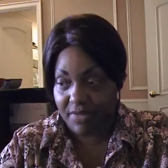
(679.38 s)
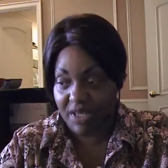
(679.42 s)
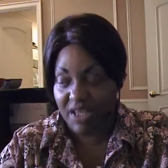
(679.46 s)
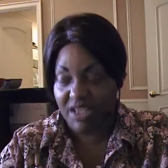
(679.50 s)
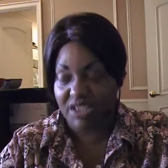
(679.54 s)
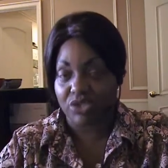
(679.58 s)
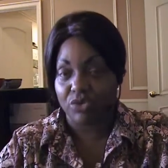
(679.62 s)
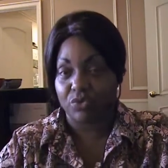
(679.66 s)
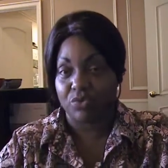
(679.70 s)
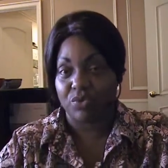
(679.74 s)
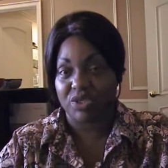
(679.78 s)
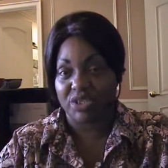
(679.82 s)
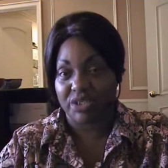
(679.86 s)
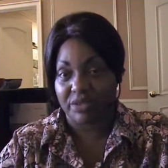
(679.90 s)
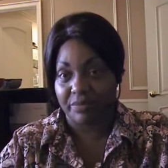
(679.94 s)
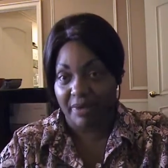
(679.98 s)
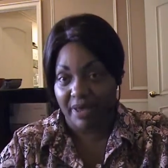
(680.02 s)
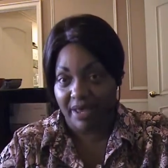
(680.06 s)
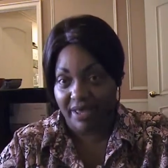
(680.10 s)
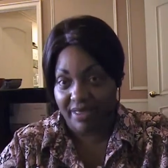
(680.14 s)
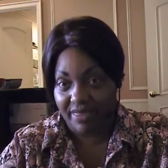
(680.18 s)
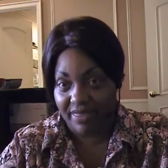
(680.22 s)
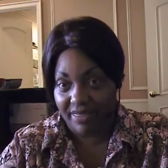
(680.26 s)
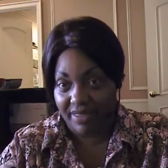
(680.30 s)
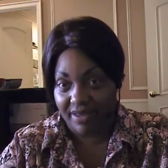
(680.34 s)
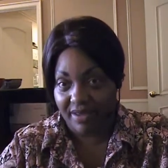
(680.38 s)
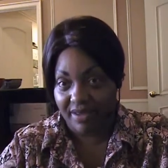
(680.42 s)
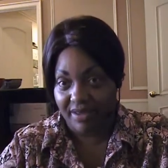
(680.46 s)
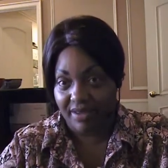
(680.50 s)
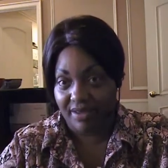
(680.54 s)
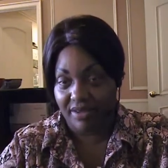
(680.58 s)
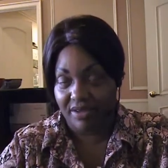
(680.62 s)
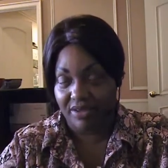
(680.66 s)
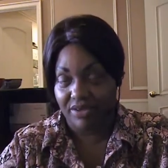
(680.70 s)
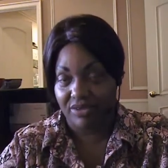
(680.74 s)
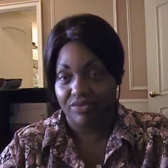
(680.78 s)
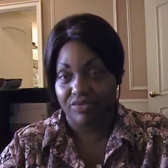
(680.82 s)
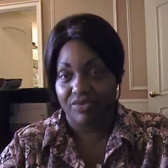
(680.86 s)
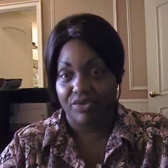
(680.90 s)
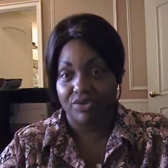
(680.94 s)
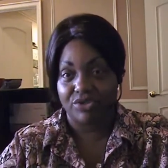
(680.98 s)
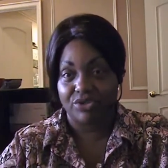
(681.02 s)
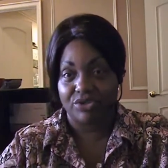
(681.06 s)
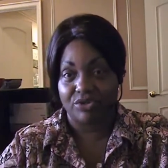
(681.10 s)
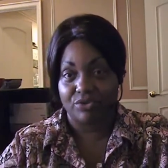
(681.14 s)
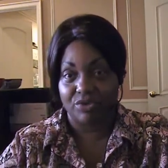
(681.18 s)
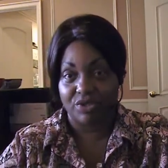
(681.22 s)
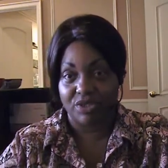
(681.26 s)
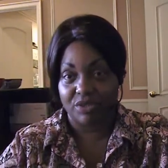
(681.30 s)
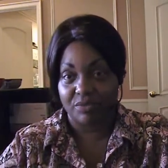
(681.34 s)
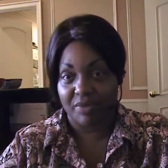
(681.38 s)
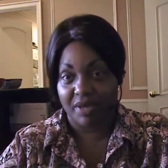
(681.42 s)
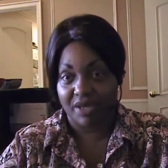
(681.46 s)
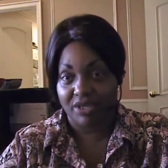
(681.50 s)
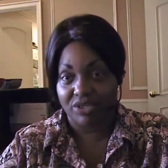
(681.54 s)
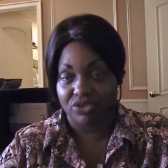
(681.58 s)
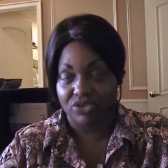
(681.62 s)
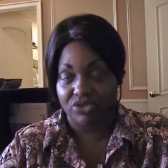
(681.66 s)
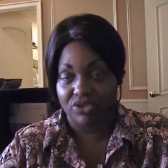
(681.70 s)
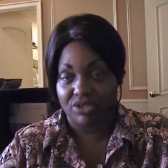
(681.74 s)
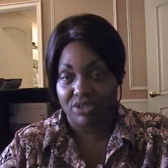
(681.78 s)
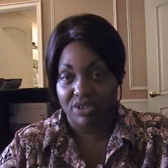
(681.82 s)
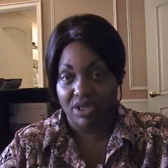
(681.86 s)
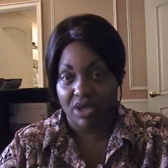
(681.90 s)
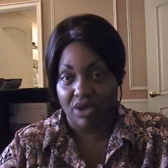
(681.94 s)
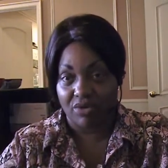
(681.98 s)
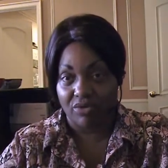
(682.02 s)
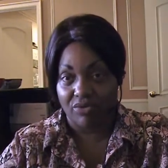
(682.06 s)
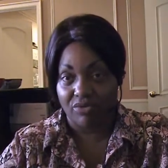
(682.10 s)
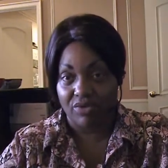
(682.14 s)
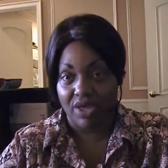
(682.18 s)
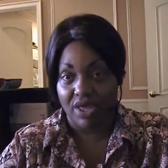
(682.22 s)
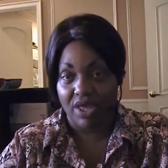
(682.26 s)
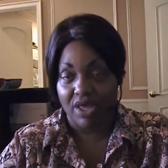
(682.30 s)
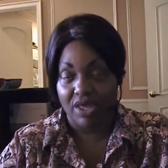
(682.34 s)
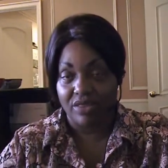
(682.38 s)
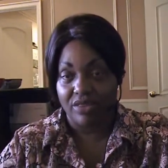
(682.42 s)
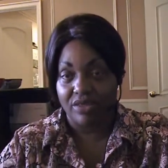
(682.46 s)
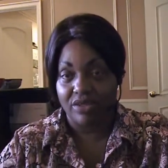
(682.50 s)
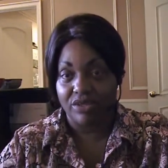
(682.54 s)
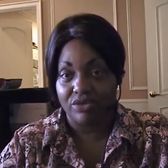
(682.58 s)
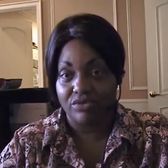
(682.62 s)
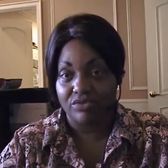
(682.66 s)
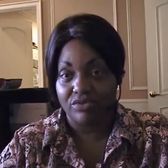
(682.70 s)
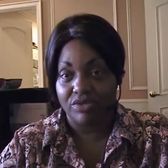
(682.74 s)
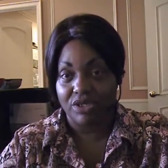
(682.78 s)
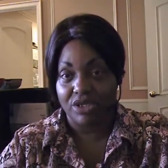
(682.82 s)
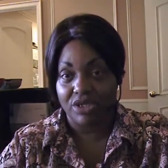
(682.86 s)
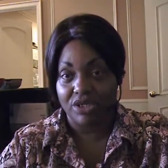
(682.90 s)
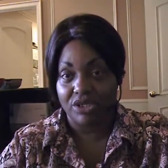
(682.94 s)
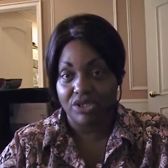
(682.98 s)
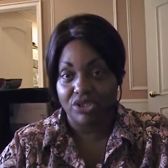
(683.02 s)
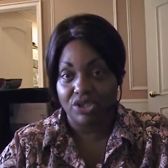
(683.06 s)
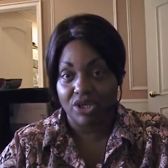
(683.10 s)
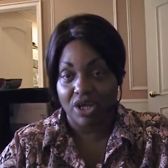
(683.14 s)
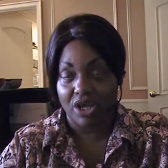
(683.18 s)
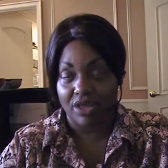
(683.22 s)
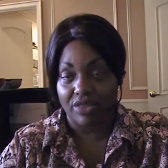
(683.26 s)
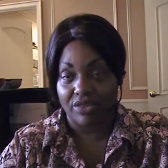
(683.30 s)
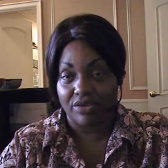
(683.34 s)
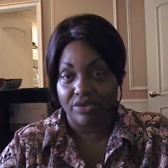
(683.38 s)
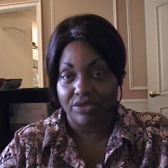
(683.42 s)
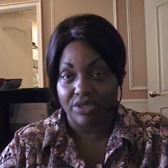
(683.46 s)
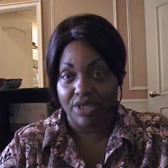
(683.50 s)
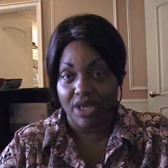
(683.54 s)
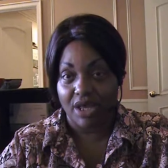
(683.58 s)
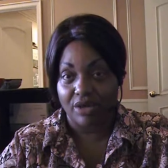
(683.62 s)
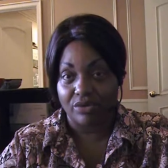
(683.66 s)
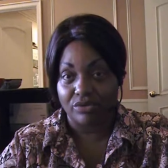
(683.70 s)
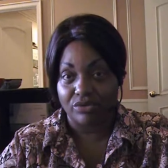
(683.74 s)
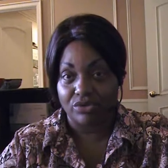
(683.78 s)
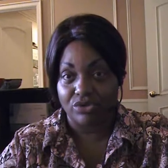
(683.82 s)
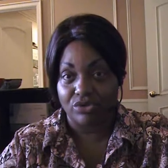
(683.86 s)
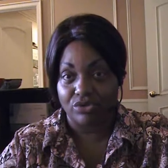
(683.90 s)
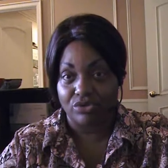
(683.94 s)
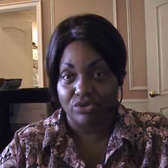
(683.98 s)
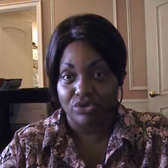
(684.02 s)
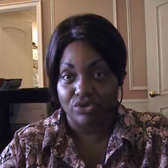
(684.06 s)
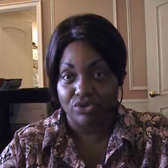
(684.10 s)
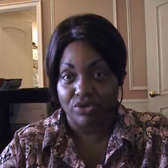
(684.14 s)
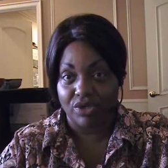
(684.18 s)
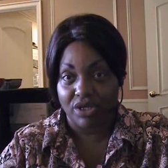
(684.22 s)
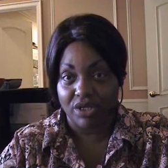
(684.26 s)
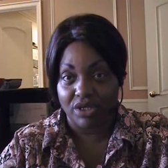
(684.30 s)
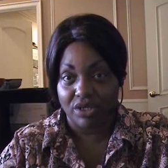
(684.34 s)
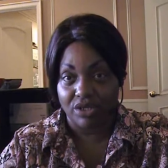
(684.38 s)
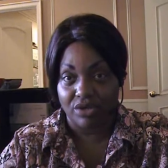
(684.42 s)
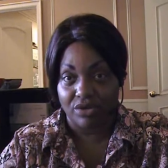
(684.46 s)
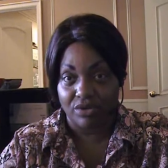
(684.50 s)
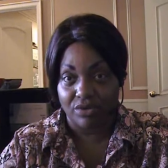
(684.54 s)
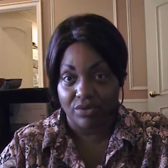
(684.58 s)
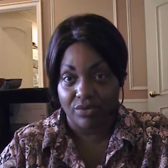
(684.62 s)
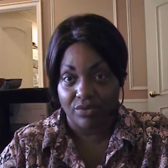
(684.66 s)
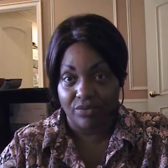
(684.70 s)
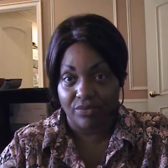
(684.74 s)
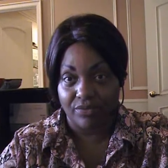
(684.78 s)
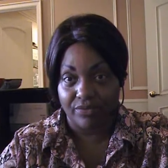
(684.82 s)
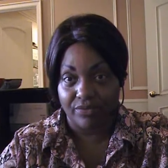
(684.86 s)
it's a respect thing. First you respect yourself, then you teach others how to treat you.